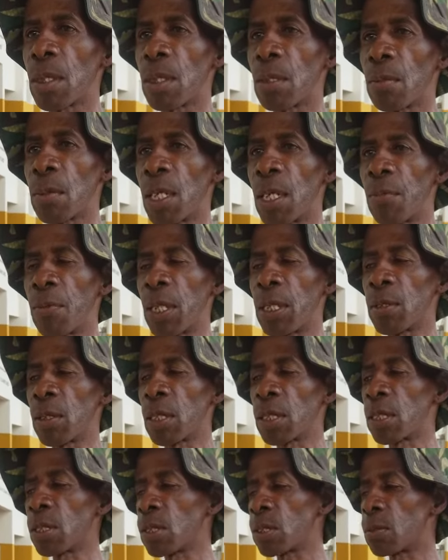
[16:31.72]
But the French
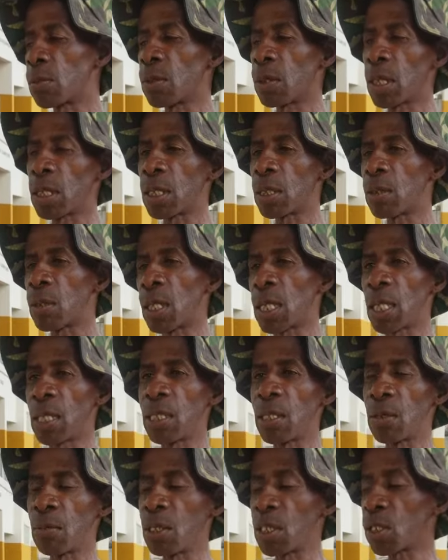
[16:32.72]
was, was the one I
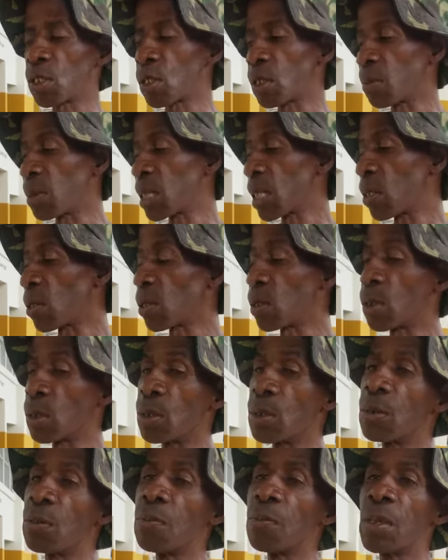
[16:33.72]
used to be showing me how to
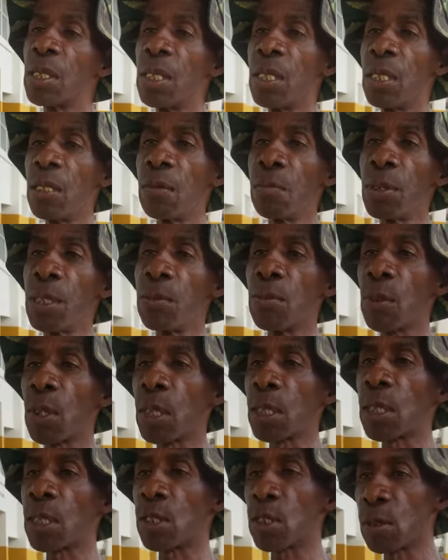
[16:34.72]

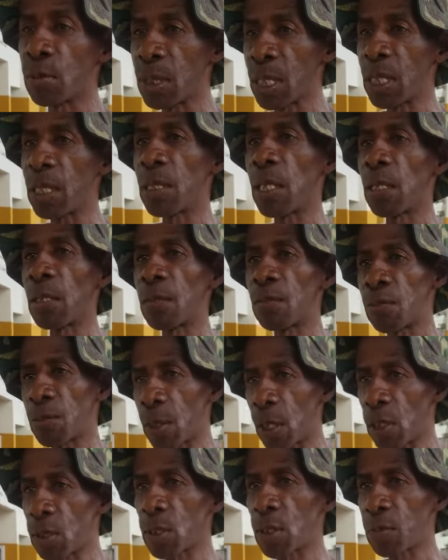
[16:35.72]
pivot, he show me, and
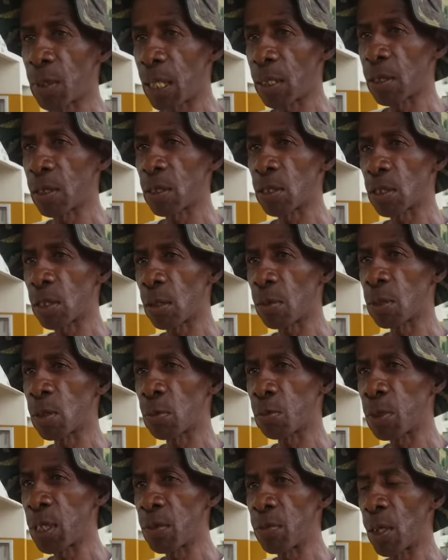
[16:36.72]
also also how to
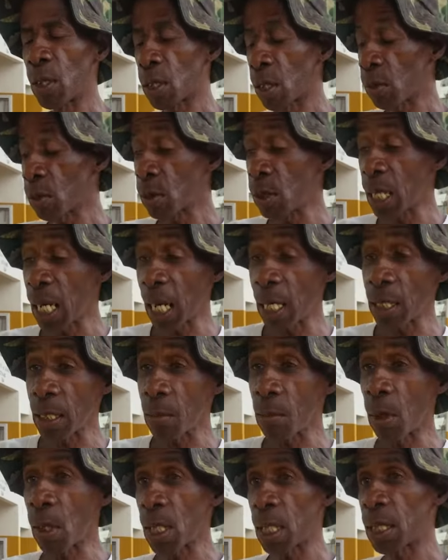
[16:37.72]
pivot, how to guard the
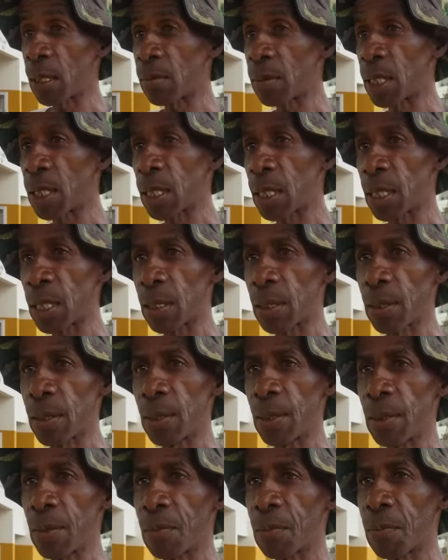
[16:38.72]
ball and everything
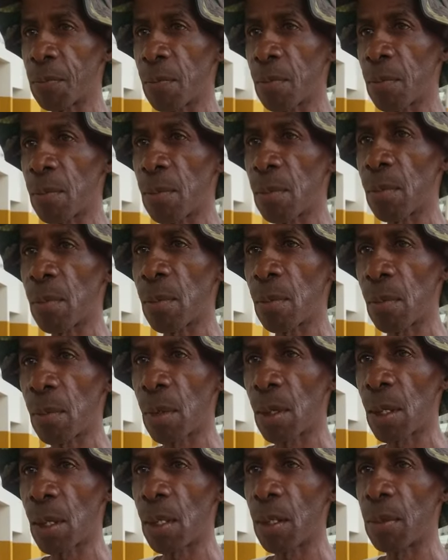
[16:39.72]
there. Alright. What about
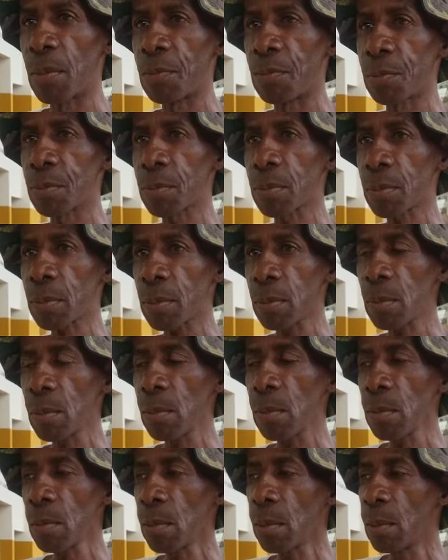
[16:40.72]
football? Who inspired you to play
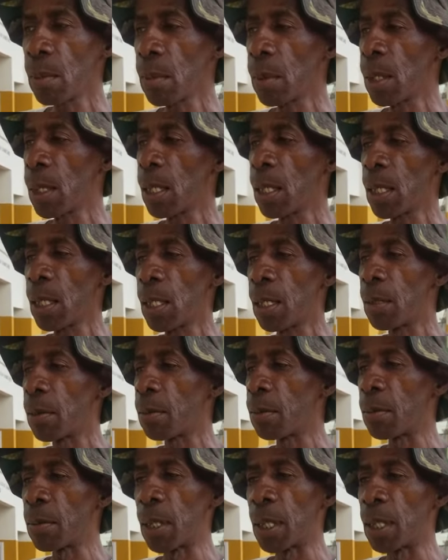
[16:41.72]
football?
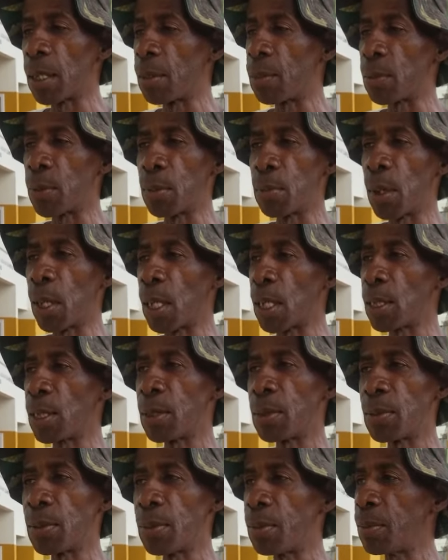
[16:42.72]
Boy, football.
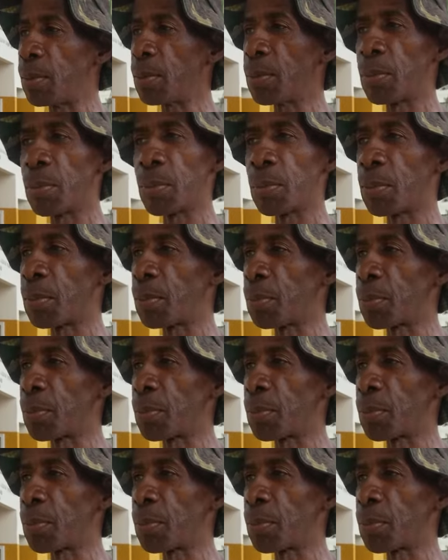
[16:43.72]
Hmm.